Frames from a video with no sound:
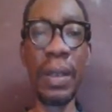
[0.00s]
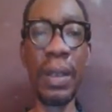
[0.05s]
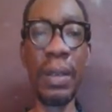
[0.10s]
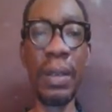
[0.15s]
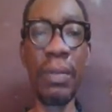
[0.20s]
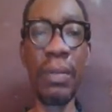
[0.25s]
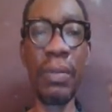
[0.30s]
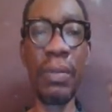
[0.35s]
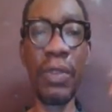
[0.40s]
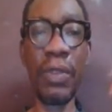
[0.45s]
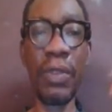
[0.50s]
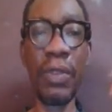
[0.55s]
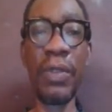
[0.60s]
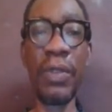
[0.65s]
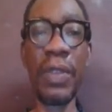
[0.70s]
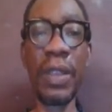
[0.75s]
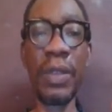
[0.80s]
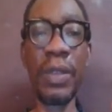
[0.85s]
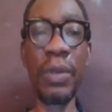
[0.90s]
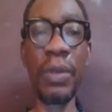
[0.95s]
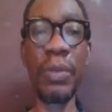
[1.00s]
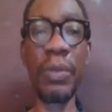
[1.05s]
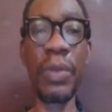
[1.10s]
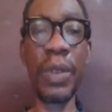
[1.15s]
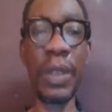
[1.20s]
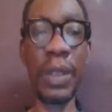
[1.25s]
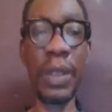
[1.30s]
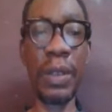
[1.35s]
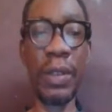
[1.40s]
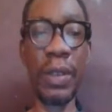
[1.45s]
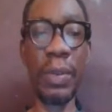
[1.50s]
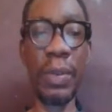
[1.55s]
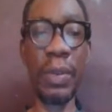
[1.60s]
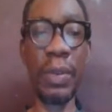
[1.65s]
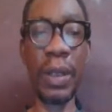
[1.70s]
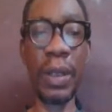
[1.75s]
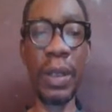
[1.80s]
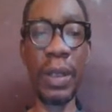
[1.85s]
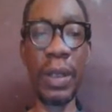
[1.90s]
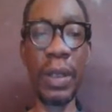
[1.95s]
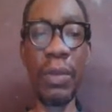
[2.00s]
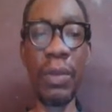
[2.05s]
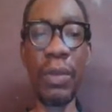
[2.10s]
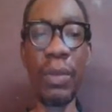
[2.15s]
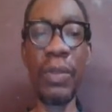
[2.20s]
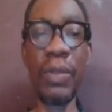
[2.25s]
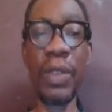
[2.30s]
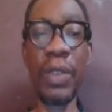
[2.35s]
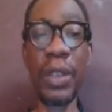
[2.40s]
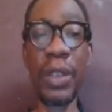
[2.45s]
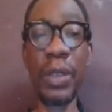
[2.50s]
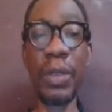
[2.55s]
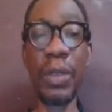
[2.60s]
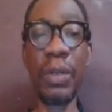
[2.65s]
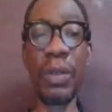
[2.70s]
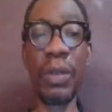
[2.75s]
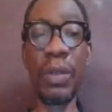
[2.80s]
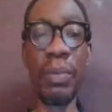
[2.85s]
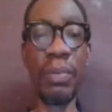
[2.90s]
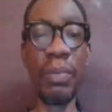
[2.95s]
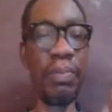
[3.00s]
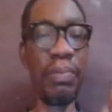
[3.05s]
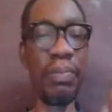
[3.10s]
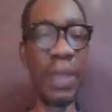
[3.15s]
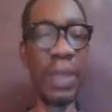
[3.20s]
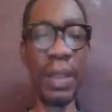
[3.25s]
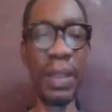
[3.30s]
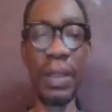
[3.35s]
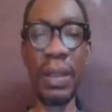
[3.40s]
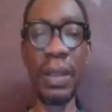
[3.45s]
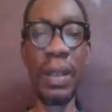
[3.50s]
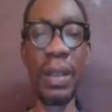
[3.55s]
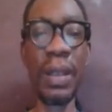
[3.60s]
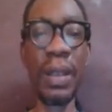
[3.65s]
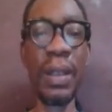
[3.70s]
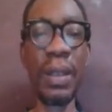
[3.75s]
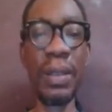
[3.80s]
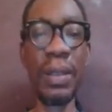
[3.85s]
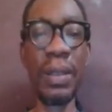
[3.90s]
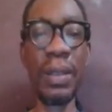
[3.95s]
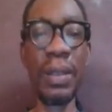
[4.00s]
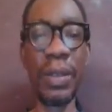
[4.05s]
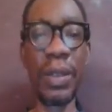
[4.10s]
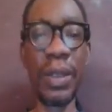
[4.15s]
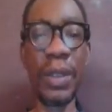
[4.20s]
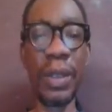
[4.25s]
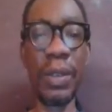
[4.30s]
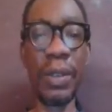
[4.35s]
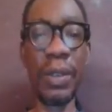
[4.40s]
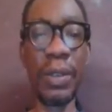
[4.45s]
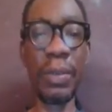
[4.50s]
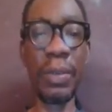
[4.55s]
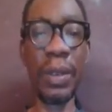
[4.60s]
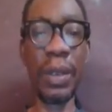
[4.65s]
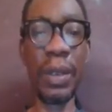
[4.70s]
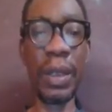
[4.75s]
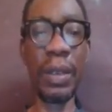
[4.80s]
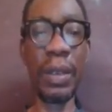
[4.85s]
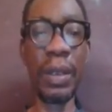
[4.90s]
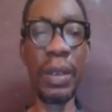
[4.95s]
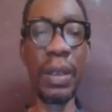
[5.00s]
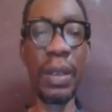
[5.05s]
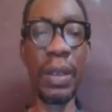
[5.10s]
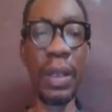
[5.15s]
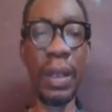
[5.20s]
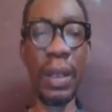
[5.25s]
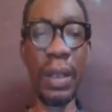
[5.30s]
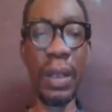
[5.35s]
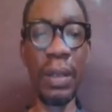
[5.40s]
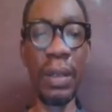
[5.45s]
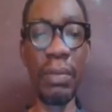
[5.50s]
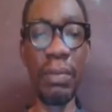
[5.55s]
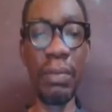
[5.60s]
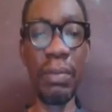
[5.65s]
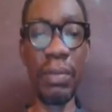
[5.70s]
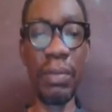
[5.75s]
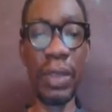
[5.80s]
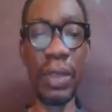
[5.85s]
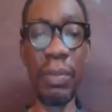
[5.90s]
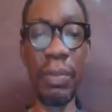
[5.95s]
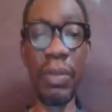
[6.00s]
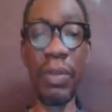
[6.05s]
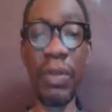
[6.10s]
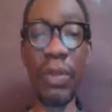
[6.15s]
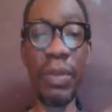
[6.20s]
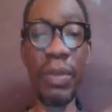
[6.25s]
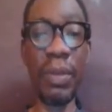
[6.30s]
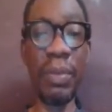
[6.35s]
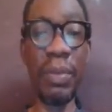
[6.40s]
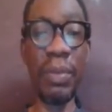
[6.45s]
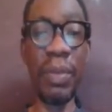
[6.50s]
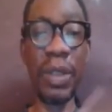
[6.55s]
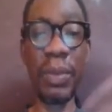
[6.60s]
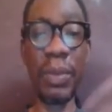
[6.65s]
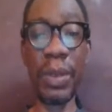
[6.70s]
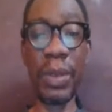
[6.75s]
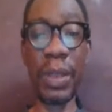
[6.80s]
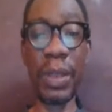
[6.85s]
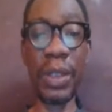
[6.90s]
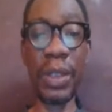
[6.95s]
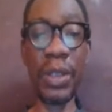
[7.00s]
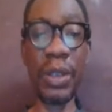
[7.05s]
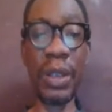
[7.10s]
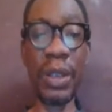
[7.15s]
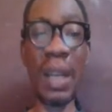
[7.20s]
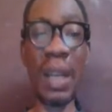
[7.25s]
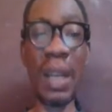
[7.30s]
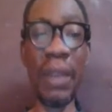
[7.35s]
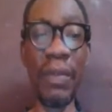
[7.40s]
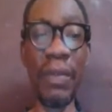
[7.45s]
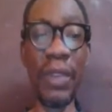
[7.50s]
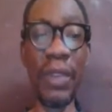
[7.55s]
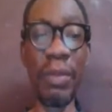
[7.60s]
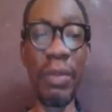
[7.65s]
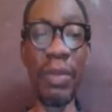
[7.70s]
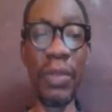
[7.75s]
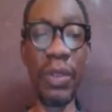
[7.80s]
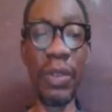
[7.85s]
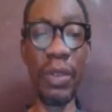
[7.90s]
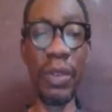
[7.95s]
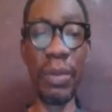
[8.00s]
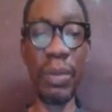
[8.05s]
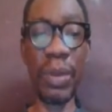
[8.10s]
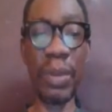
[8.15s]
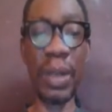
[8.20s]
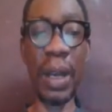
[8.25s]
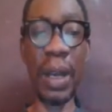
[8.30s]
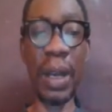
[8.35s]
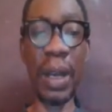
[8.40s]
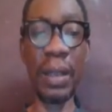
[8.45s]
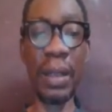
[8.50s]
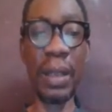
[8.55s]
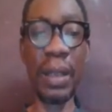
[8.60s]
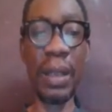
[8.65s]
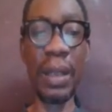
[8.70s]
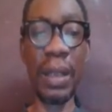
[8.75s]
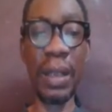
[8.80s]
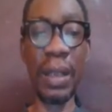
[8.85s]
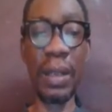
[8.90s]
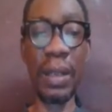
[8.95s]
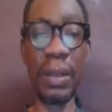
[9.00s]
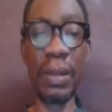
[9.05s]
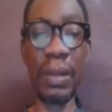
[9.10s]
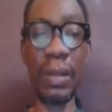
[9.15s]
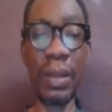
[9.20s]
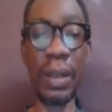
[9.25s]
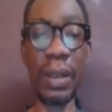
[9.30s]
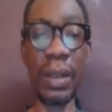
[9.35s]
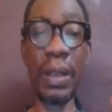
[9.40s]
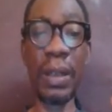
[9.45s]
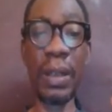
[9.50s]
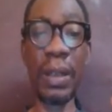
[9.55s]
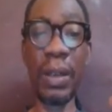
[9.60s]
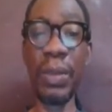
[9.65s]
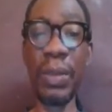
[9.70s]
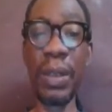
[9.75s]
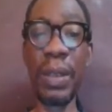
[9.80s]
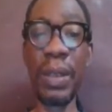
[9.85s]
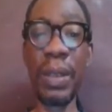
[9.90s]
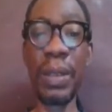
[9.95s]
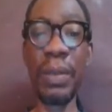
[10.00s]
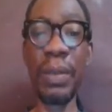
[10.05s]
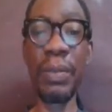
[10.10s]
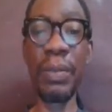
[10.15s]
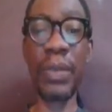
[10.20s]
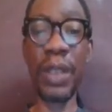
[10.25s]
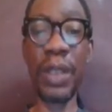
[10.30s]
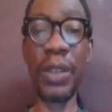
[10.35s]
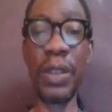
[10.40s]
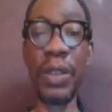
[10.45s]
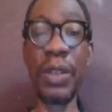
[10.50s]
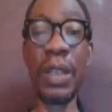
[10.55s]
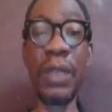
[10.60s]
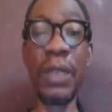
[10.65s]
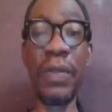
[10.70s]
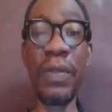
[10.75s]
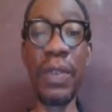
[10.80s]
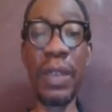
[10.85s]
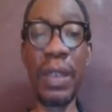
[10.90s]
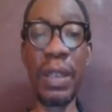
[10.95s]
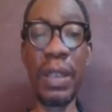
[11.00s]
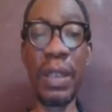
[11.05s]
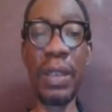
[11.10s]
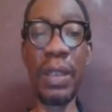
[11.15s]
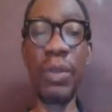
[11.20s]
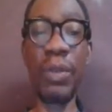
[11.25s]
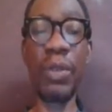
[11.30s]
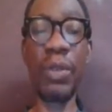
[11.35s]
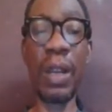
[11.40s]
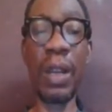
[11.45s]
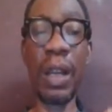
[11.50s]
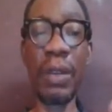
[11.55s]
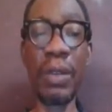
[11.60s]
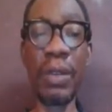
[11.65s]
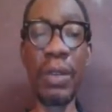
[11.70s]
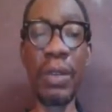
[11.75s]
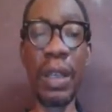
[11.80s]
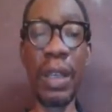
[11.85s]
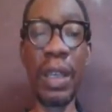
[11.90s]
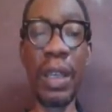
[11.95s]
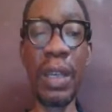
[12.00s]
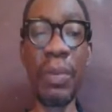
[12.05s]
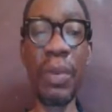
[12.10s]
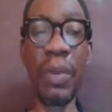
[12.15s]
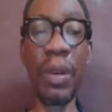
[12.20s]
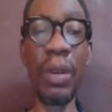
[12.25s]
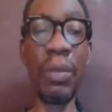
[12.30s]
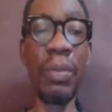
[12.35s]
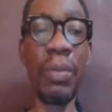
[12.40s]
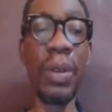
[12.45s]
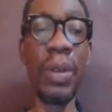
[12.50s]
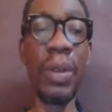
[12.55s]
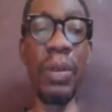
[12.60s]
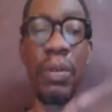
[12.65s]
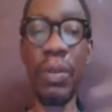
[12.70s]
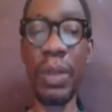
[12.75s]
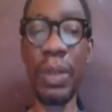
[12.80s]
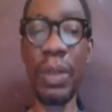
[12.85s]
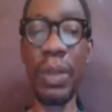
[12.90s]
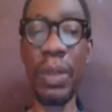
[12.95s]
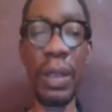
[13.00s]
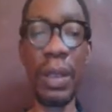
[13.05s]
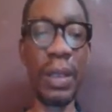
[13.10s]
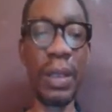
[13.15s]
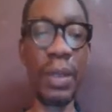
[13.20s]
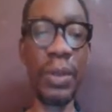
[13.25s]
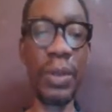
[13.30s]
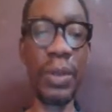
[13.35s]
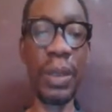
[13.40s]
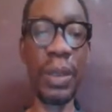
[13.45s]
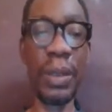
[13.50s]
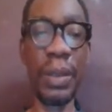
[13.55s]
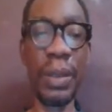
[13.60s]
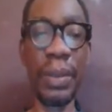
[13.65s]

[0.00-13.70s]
WordPress security plugin. Now, Wordfence is one of the best three security plugin that provides the best protection available for your website. It's constantly updating its threat defense system to actually keep up with the latest threats.